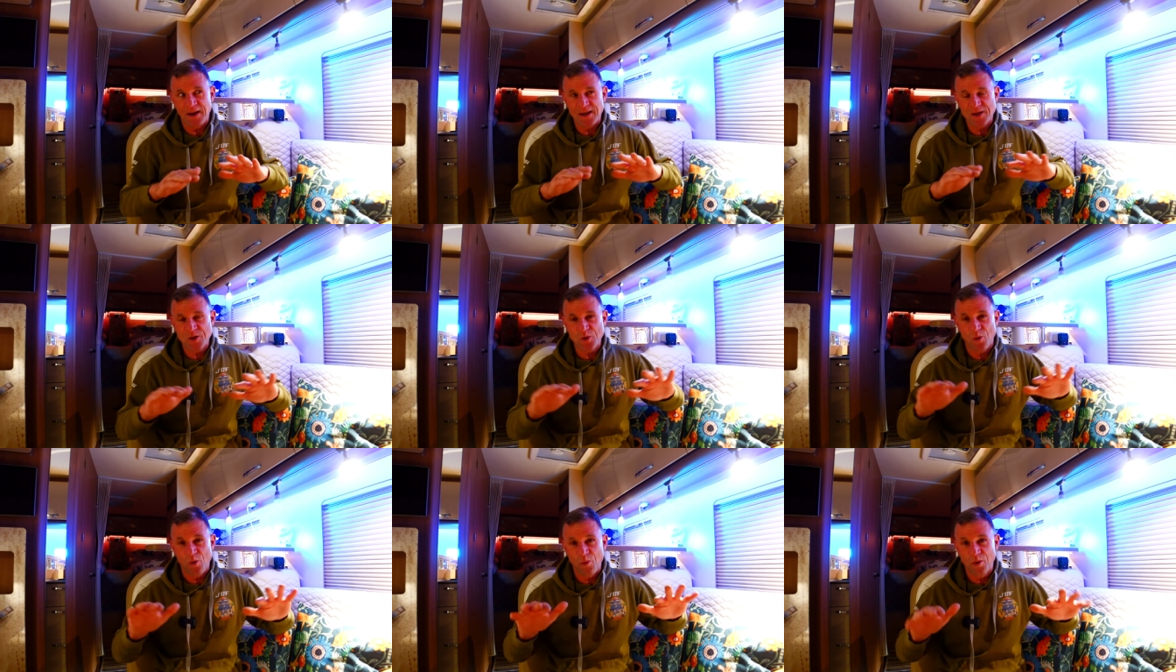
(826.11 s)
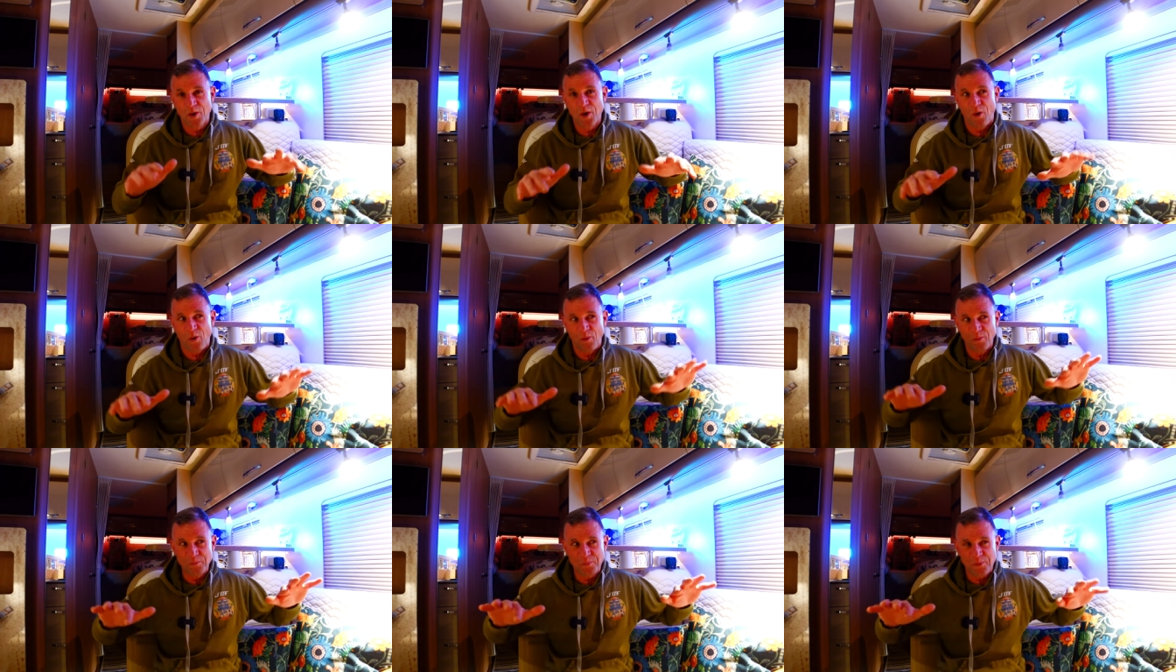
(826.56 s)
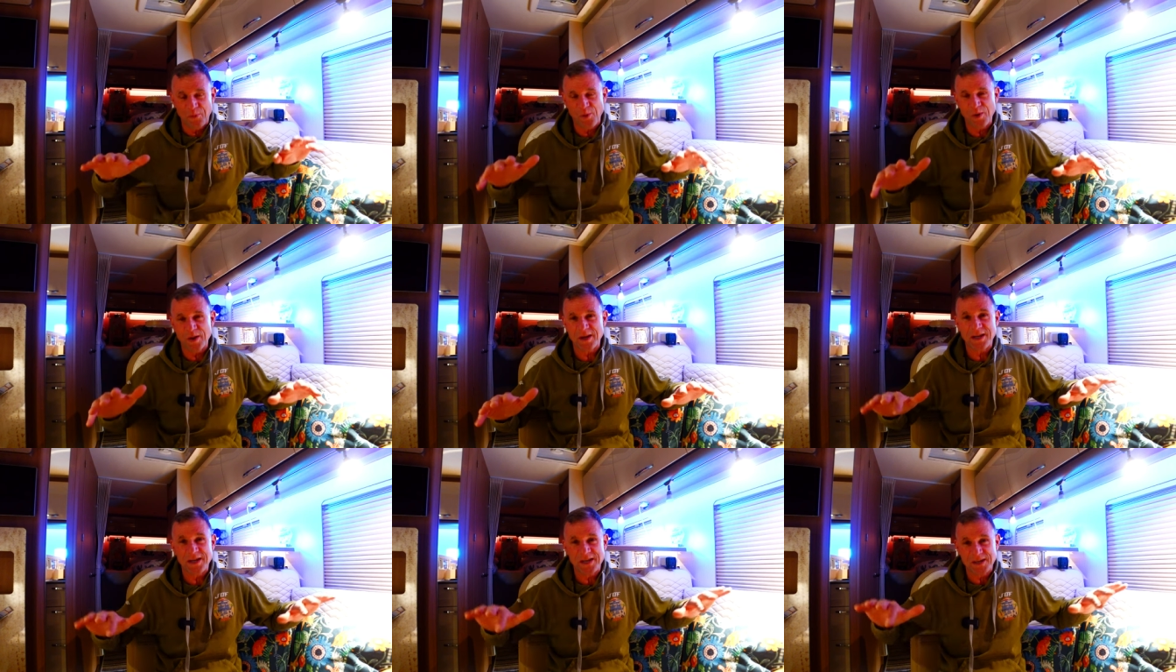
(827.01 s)
it's all gone
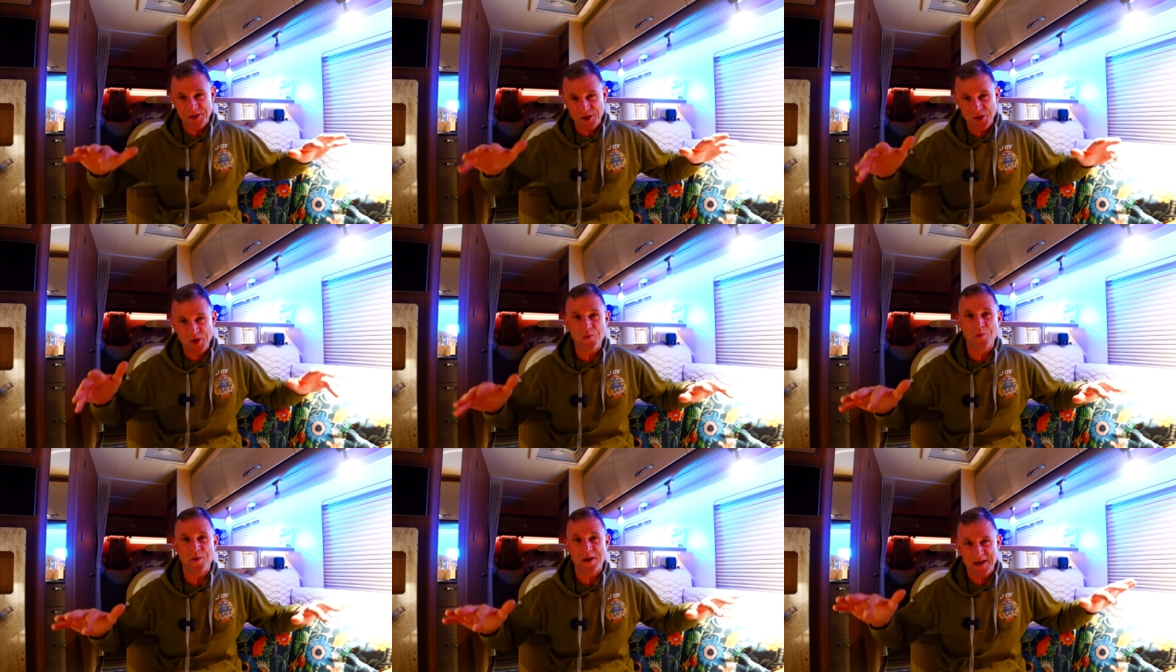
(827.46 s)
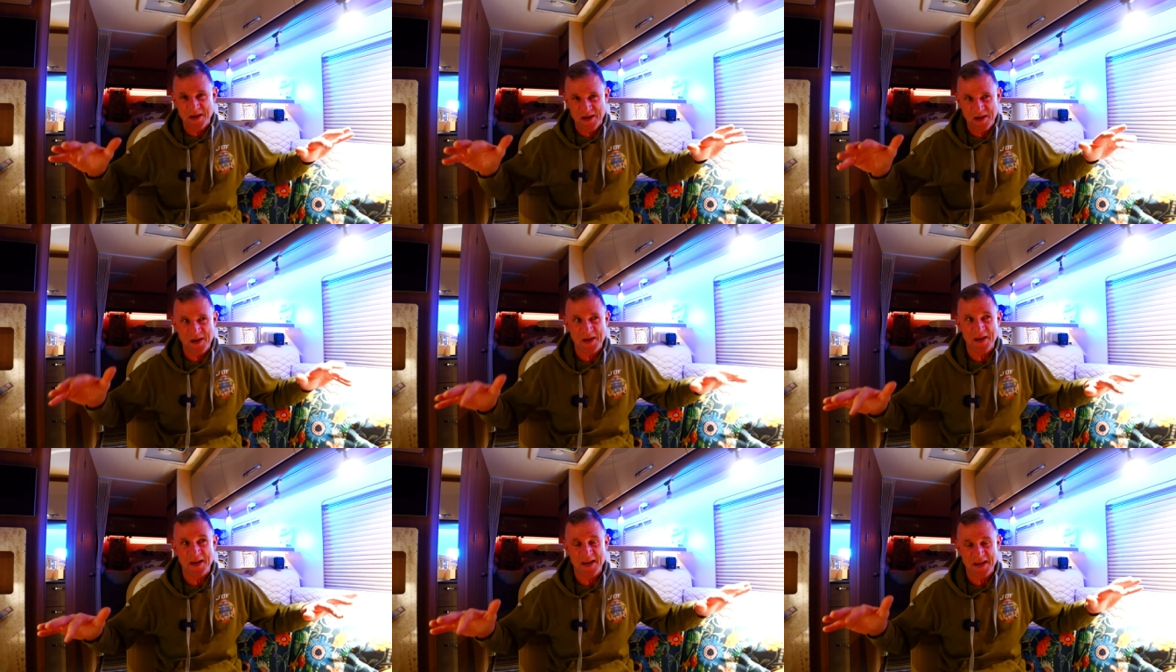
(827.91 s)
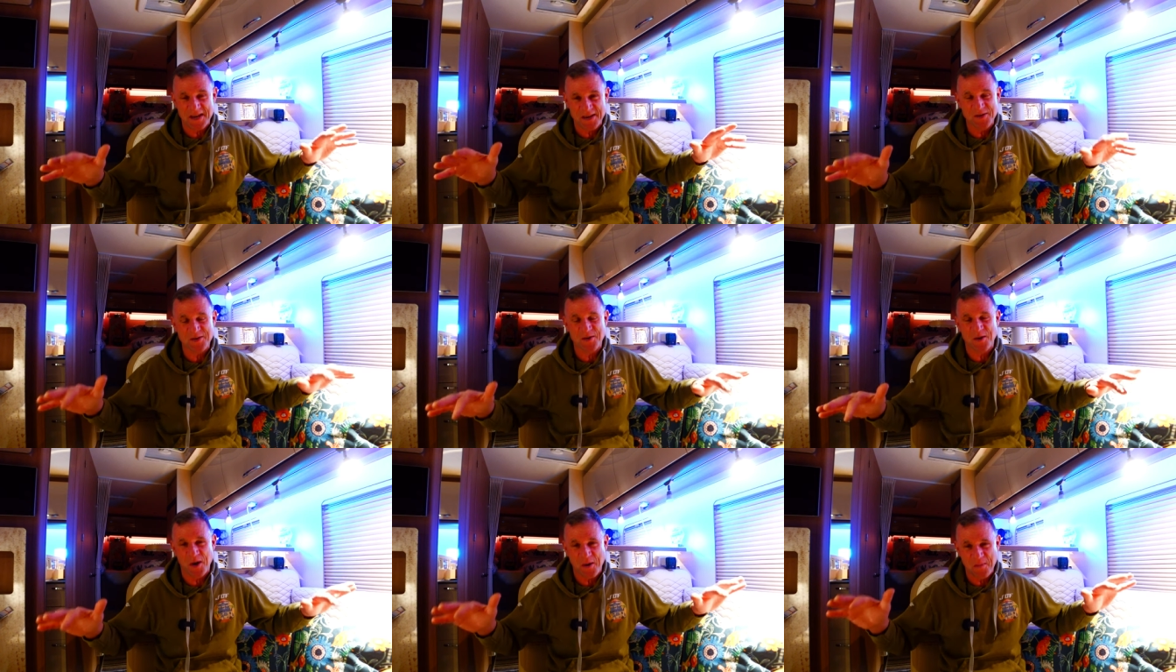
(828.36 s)
pretty squeaky
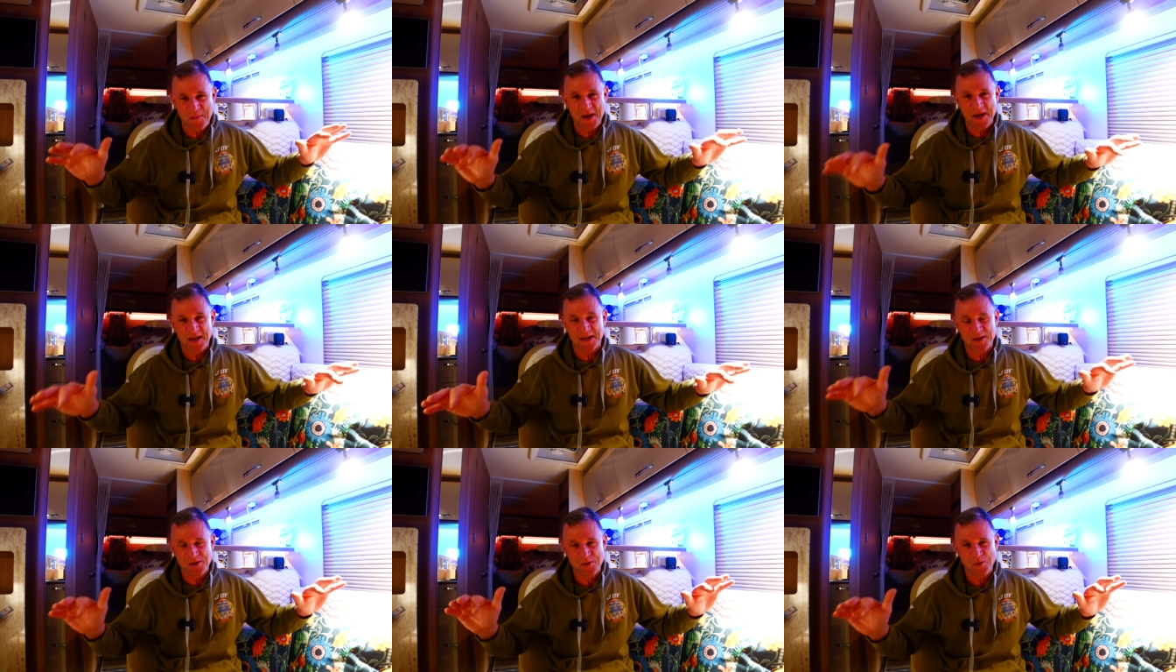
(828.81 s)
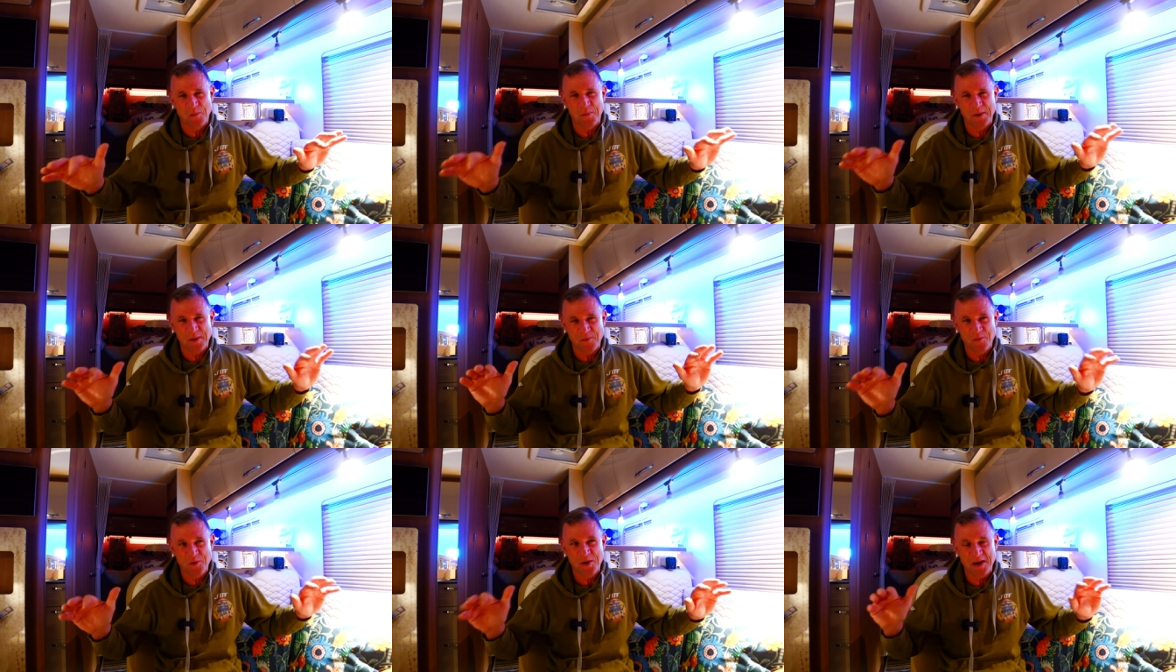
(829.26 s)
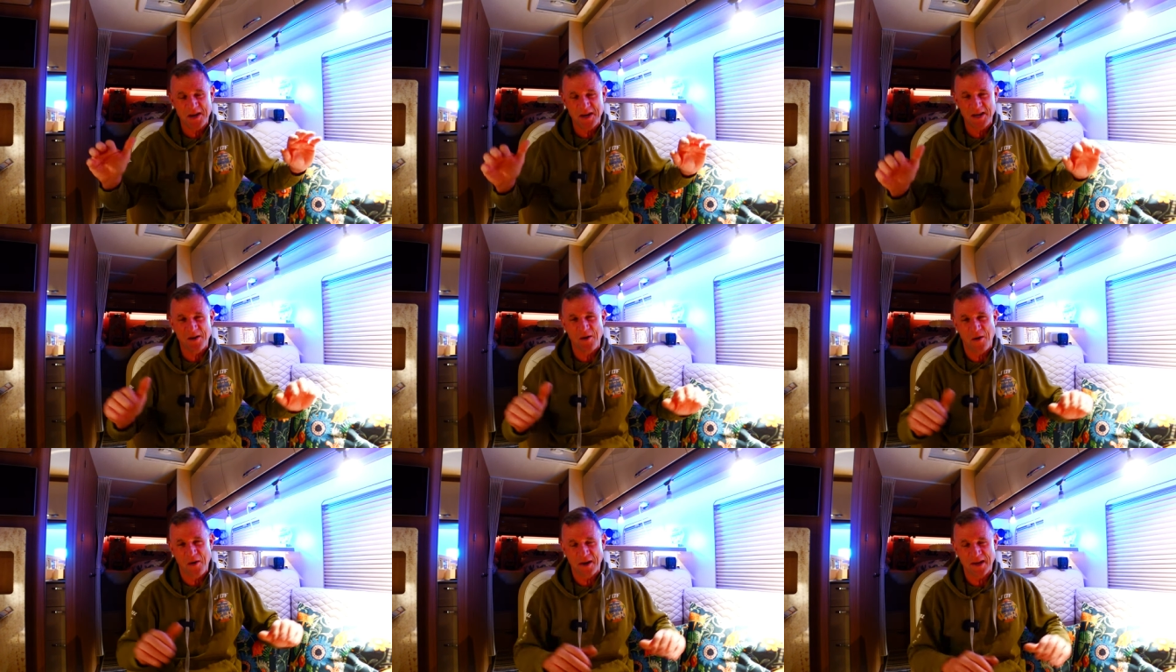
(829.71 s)
do you know what I mean it's all been
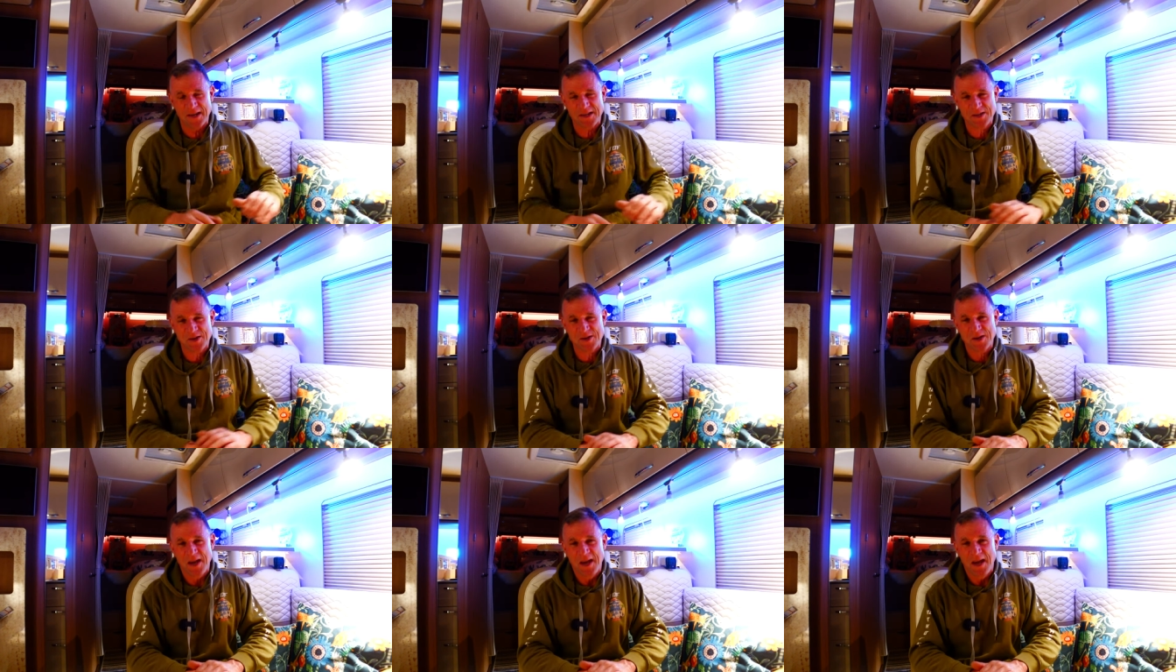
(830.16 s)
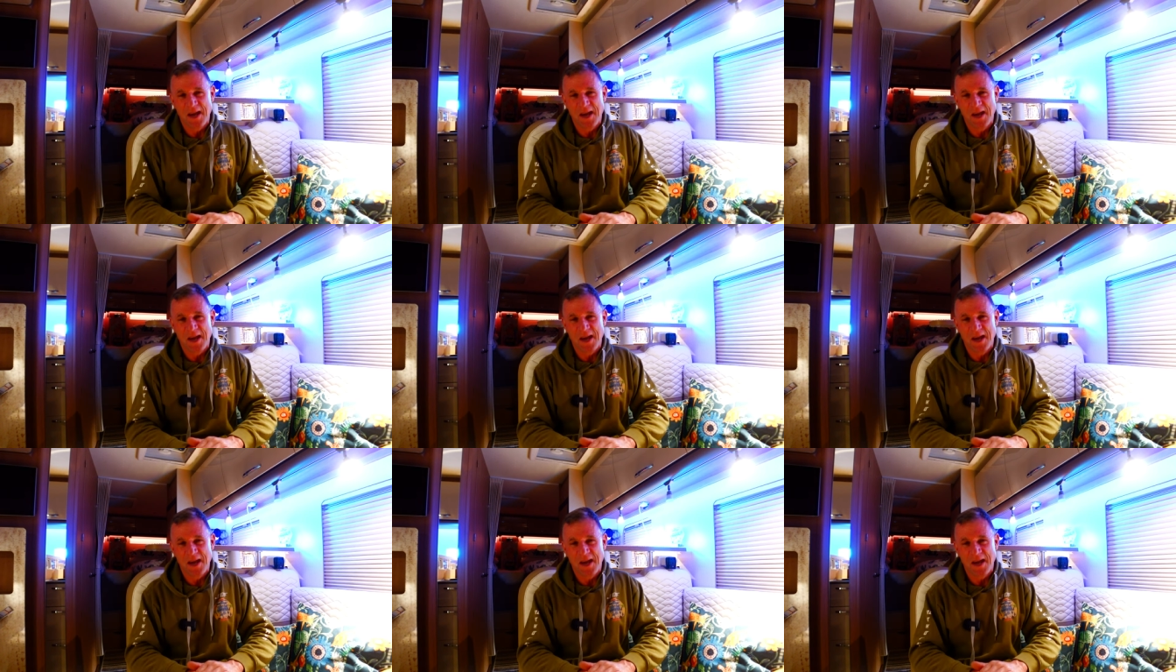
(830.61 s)
really nice